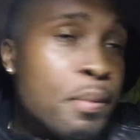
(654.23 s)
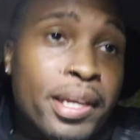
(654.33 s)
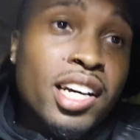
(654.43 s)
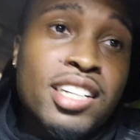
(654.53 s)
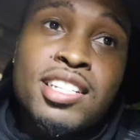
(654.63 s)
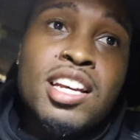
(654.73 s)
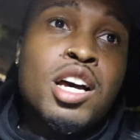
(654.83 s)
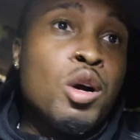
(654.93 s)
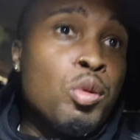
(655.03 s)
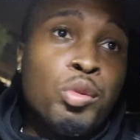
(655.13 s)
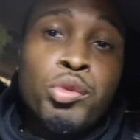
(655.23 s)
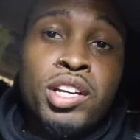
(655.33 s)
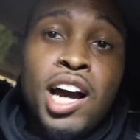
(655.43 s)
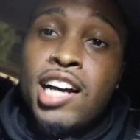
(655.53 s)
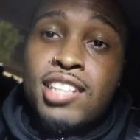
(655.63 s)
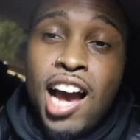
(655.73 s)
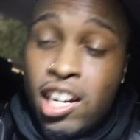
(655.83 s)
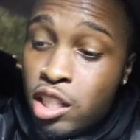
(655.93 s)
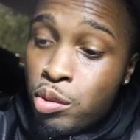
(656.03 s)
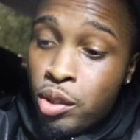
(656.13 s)
because guys,
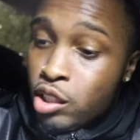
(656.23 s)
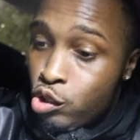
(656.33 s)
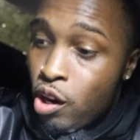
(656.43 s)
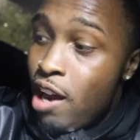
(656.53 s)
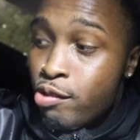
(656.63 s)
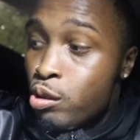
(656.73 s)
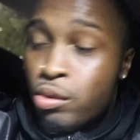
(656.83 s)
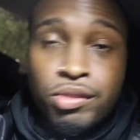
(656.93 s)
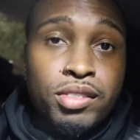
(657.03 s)
I just want to travel.